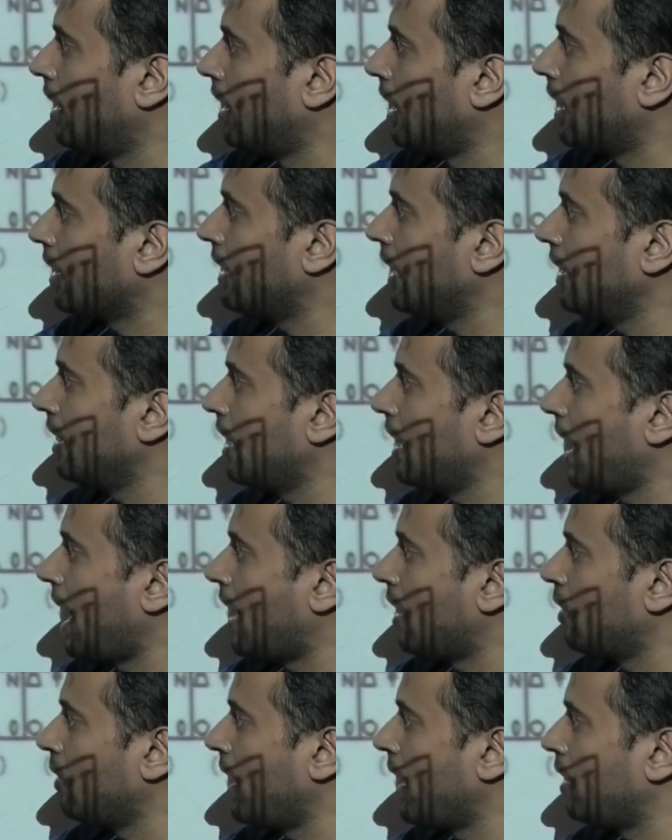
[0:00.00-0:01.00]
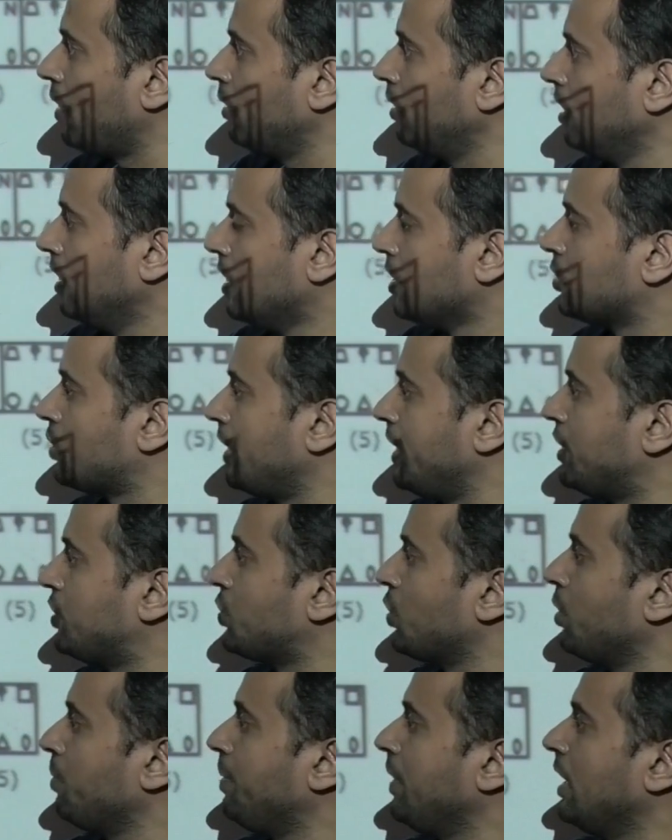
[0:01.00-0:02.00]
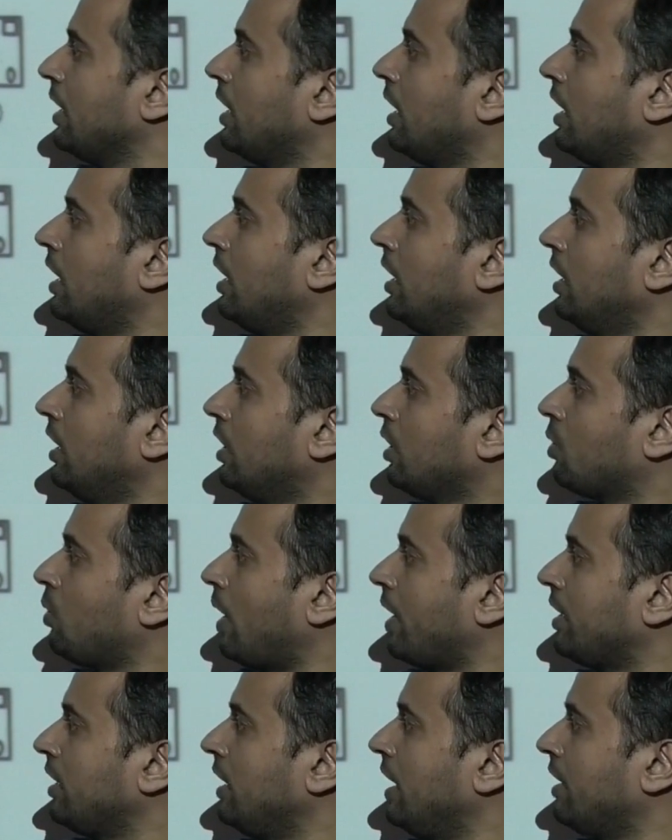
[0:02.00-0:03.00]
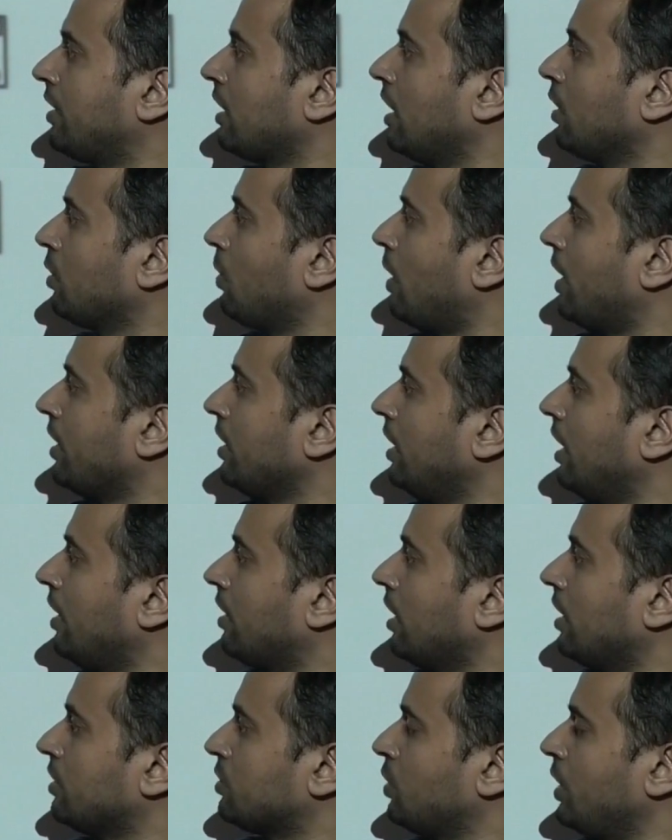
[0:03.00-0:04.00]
again a arrow. So it should be a quadrilateral.